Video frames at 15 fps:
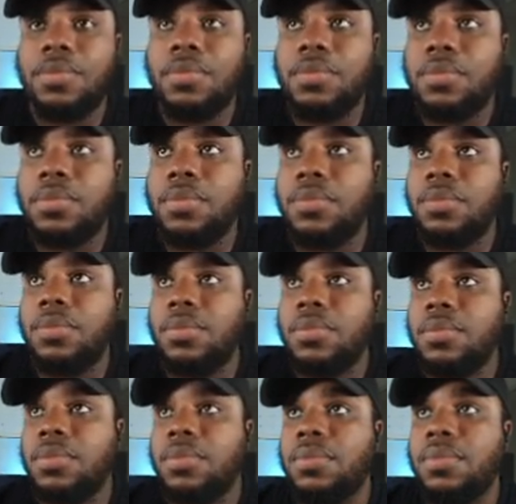
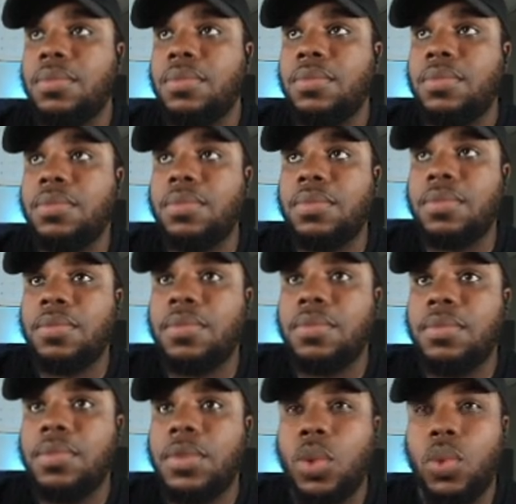
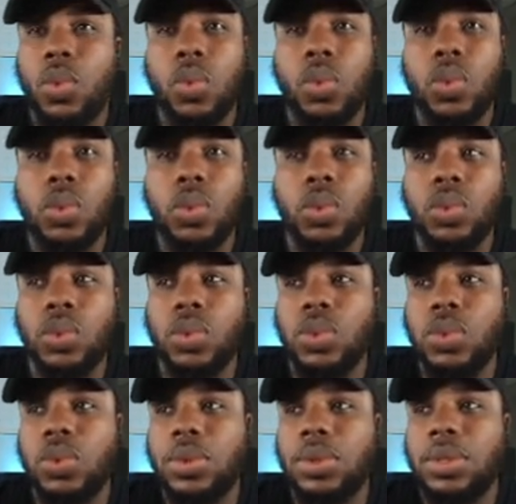
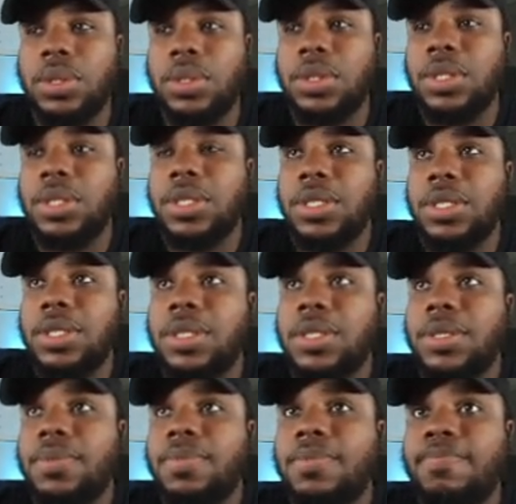
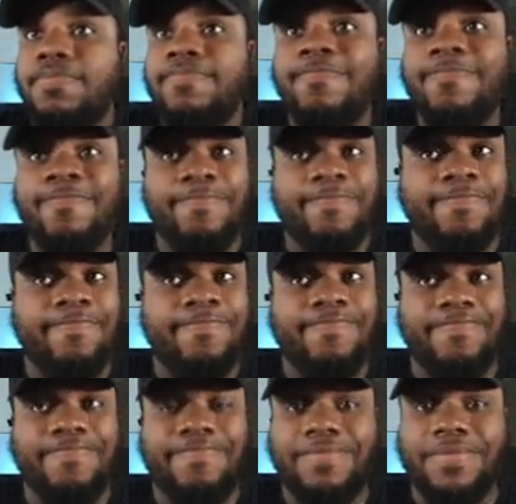
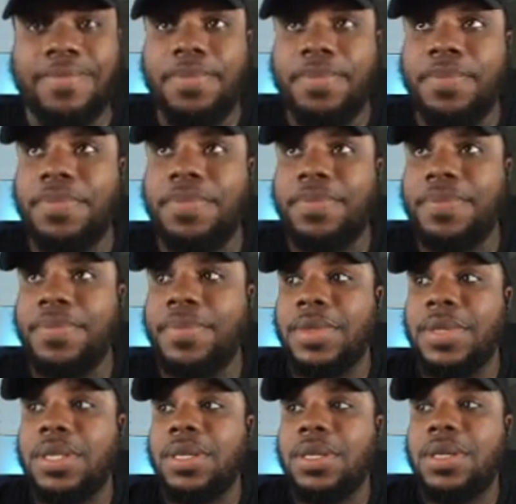
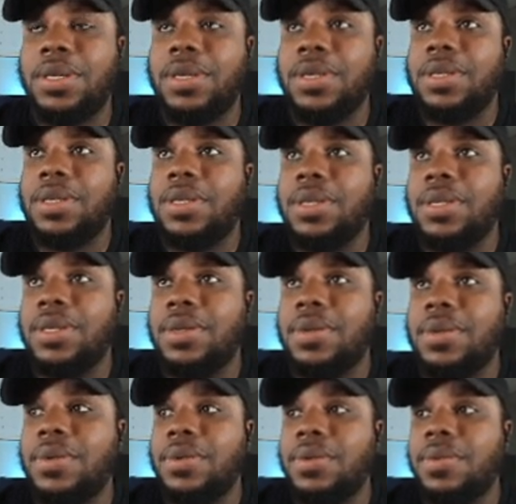
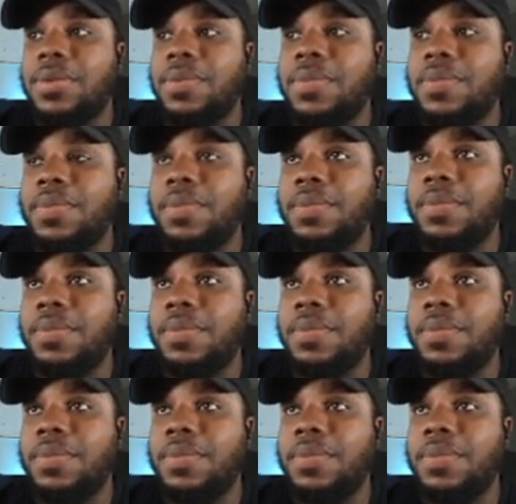No words are spoken by the person on screen.